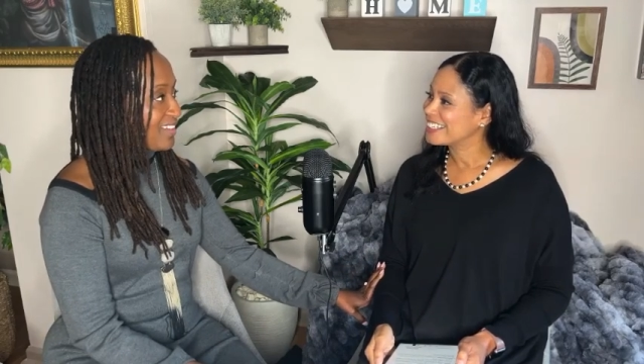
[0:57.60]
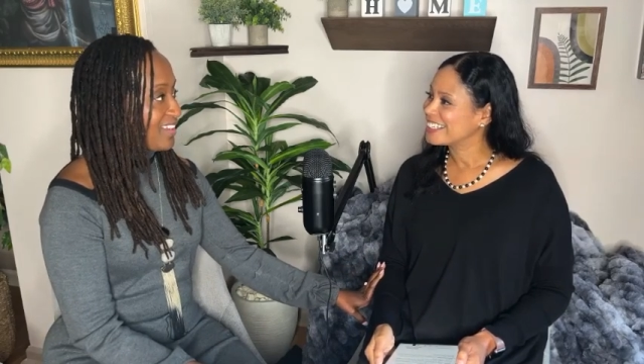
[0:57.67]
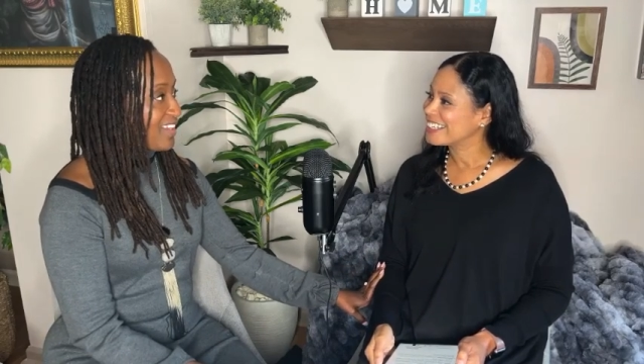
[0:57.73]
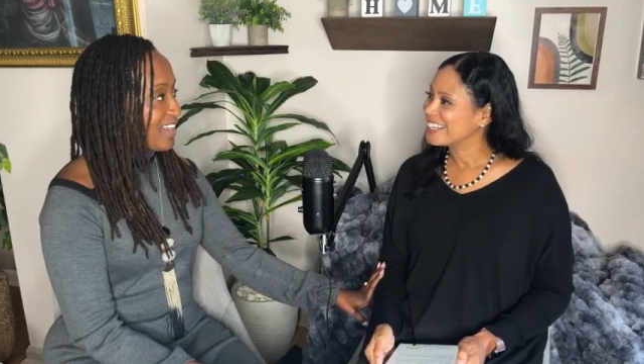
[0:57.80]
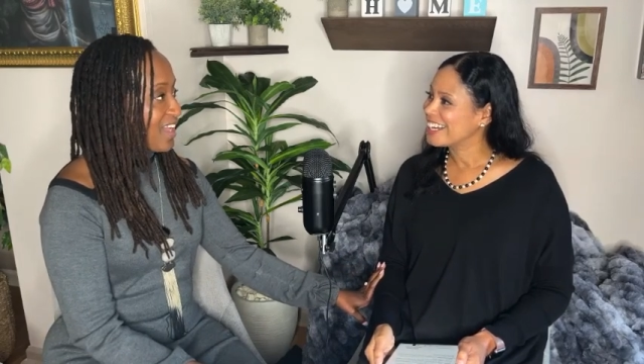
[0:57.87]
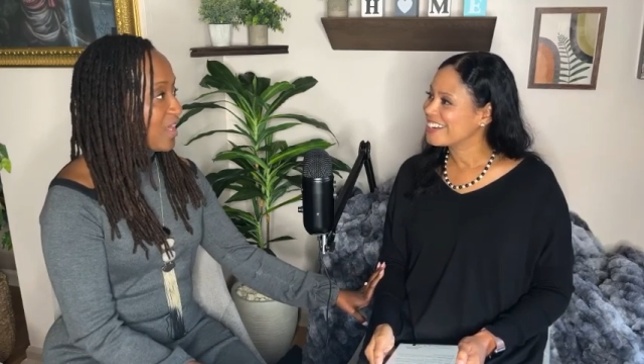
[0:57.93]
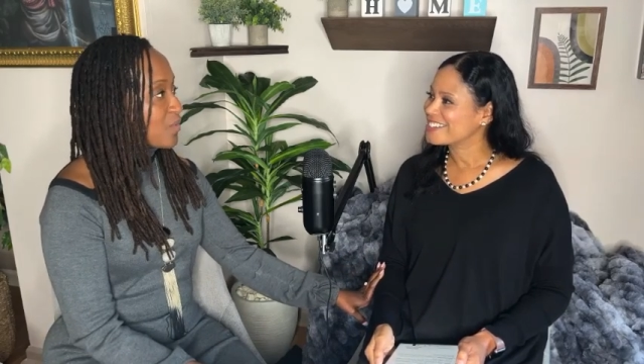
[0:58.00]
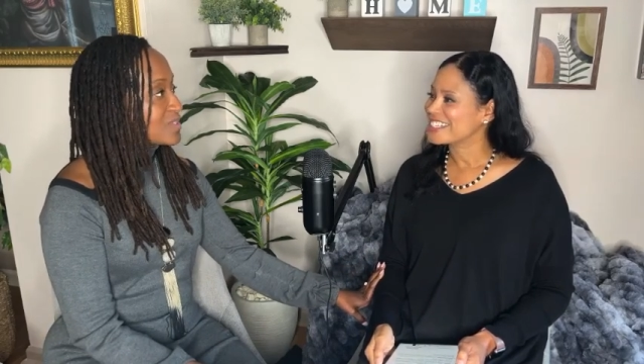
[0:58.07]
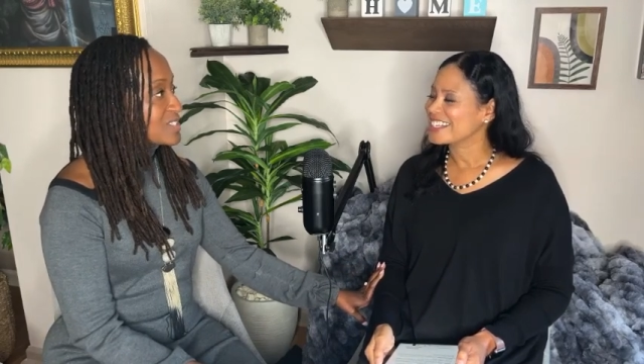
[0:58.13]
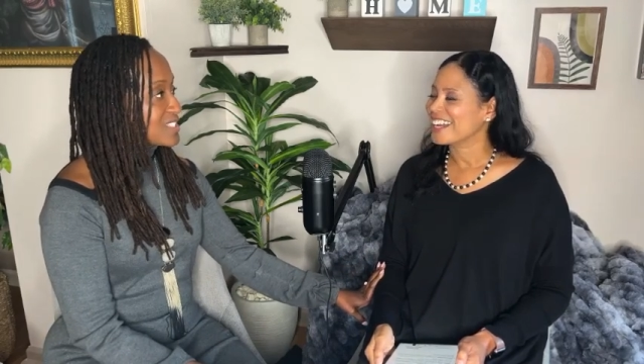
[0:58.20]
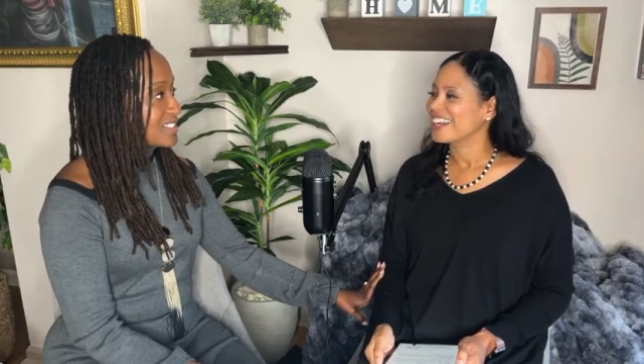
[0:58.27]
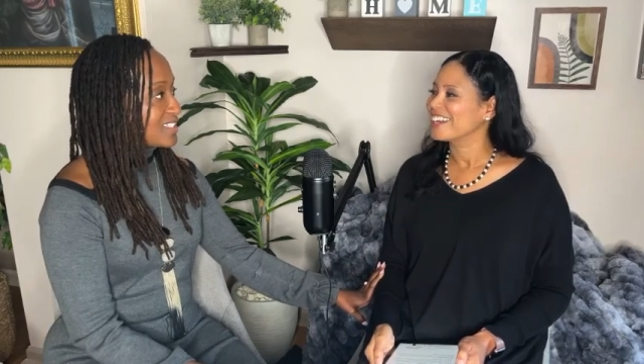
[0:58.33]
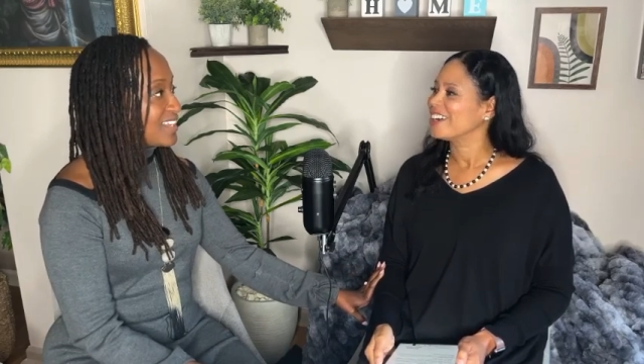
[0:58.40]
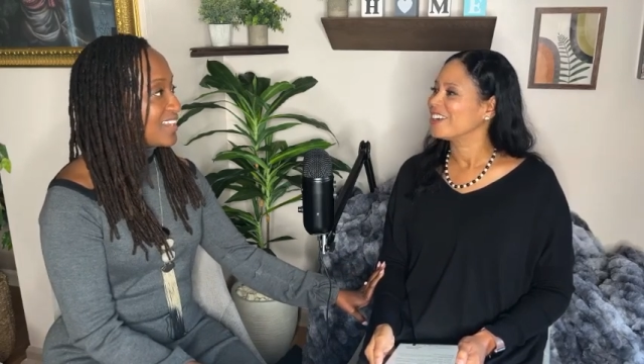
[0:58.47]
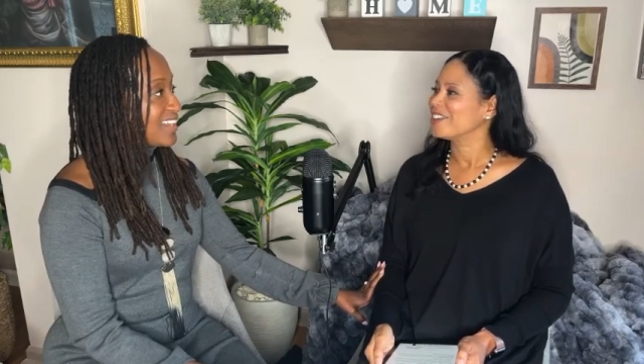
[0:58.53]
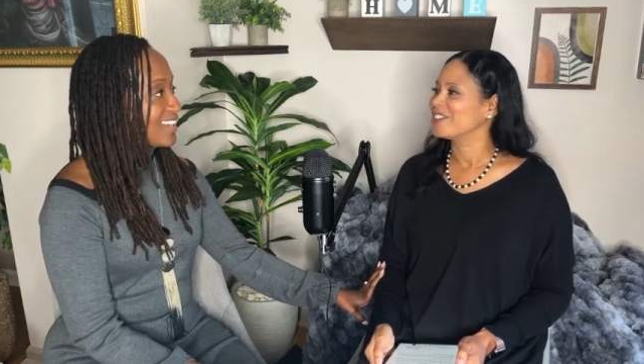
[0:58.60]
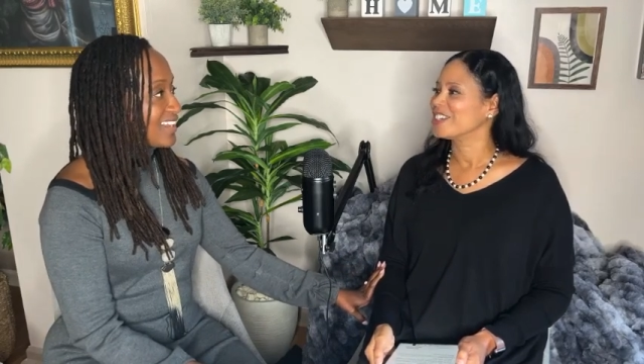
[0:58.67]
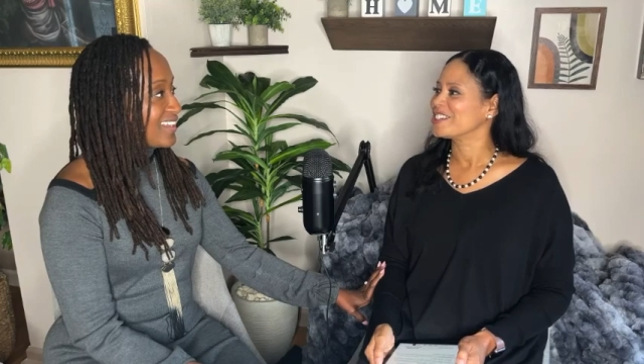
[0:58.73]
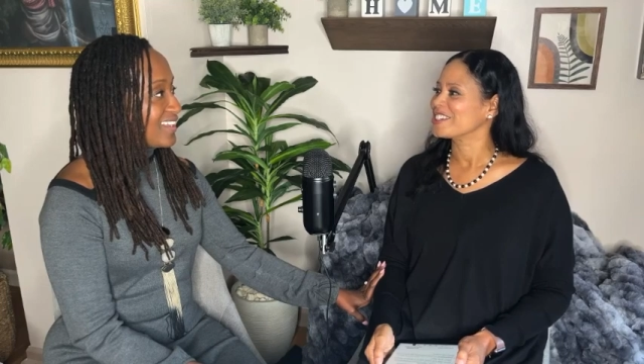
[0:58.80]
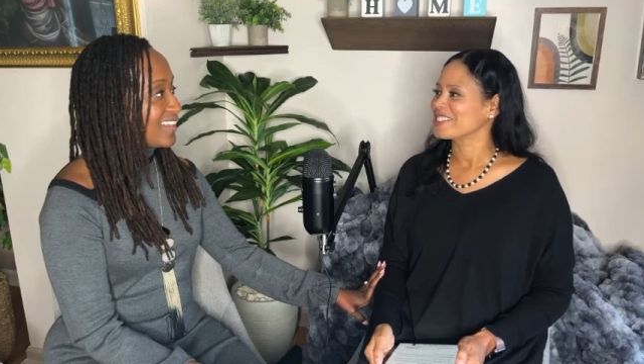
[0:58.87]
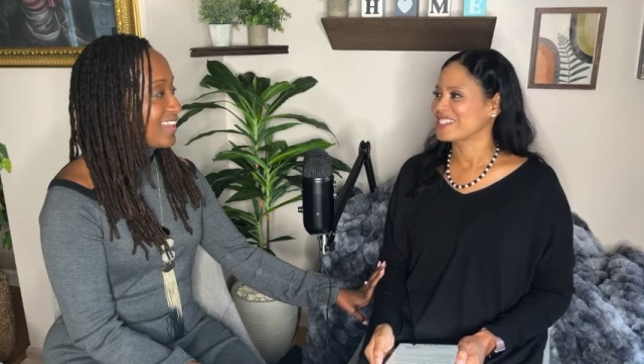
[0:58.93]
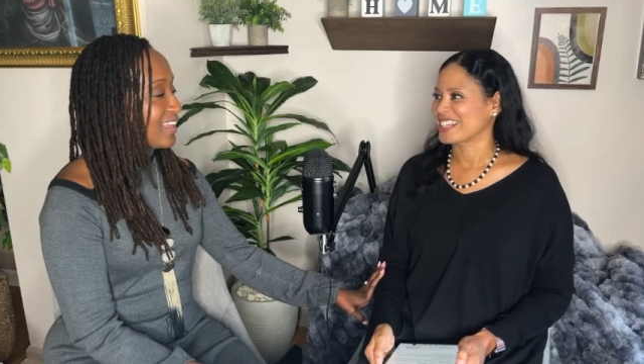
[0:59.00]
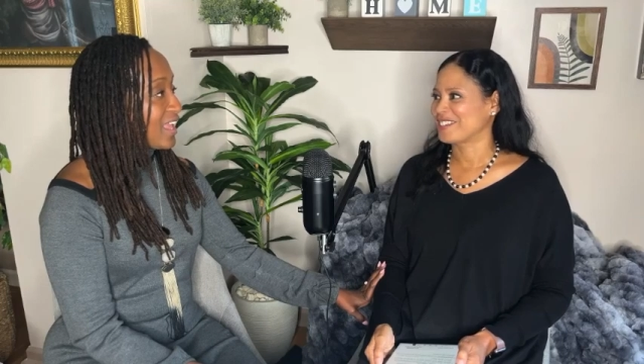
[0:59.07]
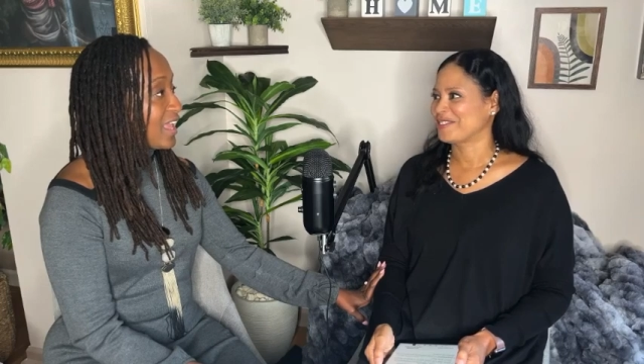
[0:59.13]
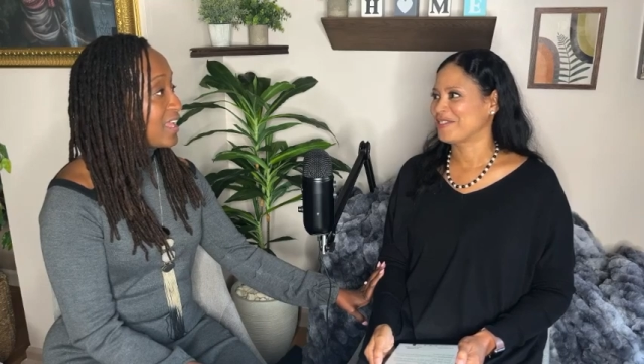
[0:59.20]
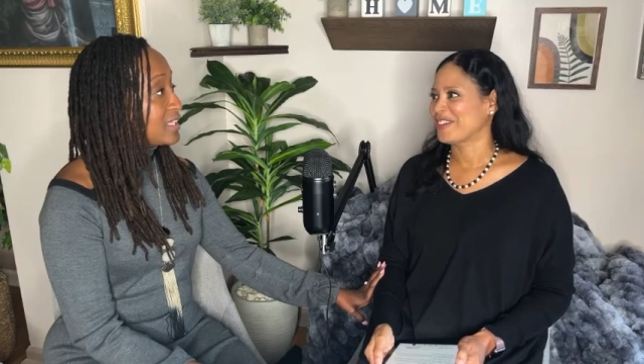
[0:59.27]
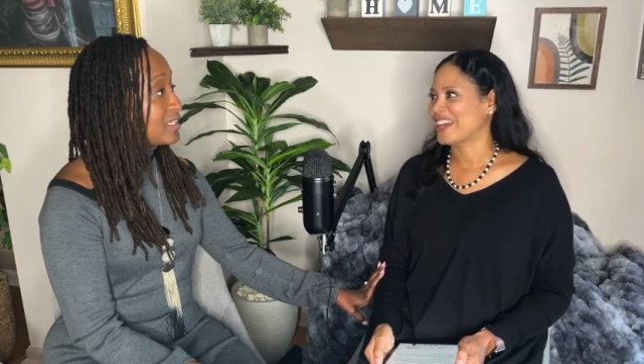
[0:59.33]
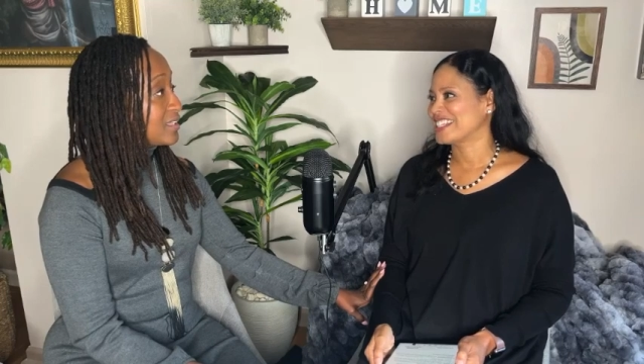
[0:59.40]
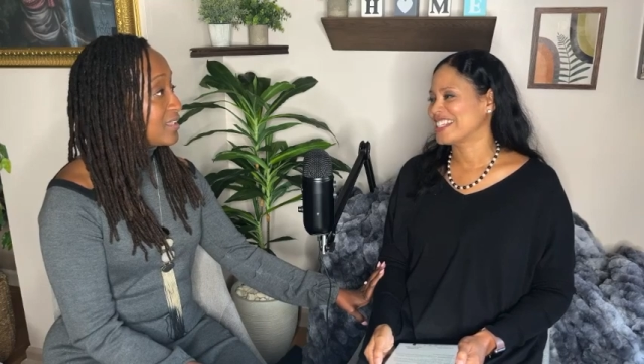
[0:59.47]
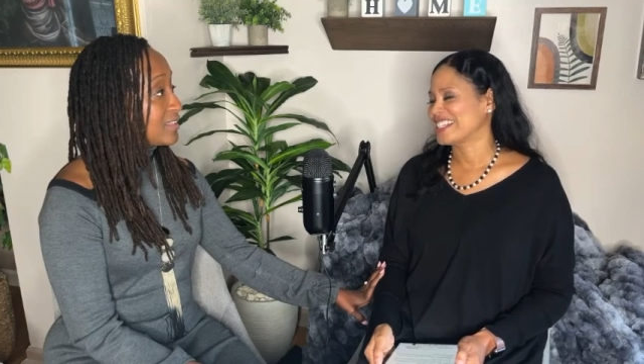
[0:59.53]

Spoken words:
I was like, oh, yours was at a fancy